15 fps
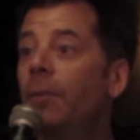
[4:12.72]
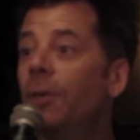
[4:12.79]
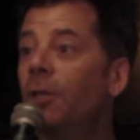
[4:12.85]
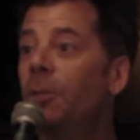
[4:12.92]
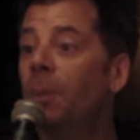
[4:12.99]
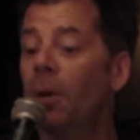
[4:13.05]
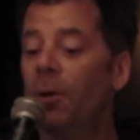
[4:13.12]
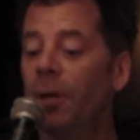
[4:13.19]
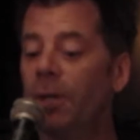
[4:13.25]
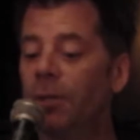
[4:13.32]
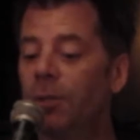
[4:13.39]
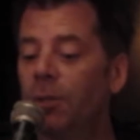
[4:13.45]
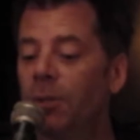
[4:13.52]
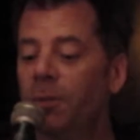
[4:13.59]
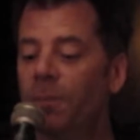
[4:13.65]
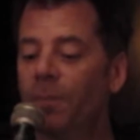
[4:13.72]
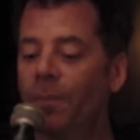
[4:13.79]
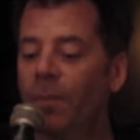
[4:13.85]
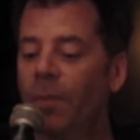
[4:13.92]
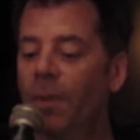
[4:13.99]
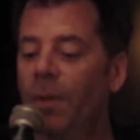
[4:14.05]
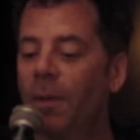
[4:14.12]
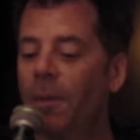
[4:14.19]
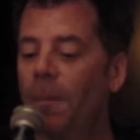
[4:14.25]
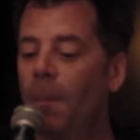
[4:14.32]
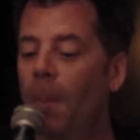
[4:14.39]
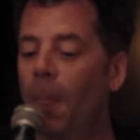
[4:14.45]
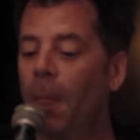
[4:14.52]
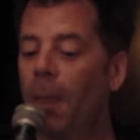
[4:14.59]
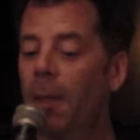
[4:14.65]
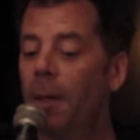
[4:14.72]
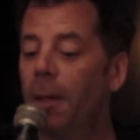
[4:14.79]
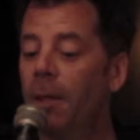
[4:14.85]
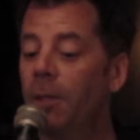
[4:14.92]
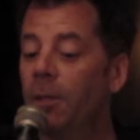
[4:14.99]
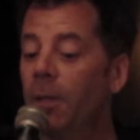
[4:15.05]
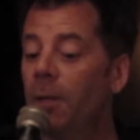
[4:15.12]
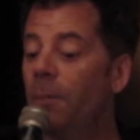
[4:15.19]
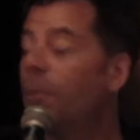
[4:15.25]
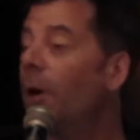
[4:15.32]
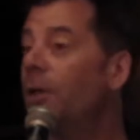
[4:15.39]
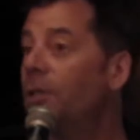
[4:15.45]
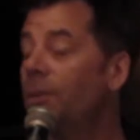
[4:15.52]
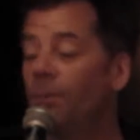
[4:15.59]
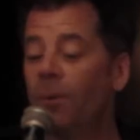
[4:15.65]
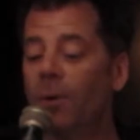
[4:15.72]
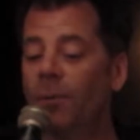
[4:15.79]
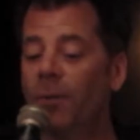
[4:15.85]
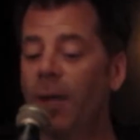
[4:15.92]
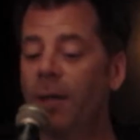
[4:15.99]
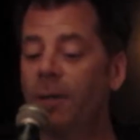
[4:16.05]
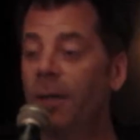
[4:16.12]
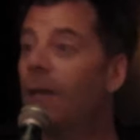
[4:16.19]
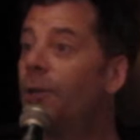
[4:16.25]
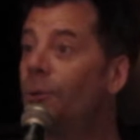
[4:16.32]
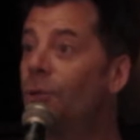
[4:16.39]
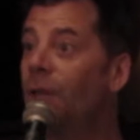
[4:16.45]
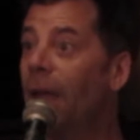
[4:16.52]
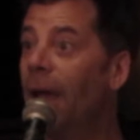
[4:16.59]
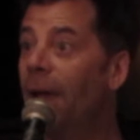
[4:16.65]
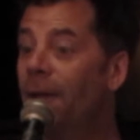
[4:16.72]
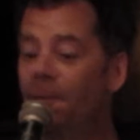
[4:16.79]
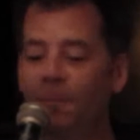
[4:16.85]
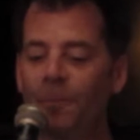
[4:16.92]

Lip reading: of Experience, he said, pausing for effect. Interesting, eh?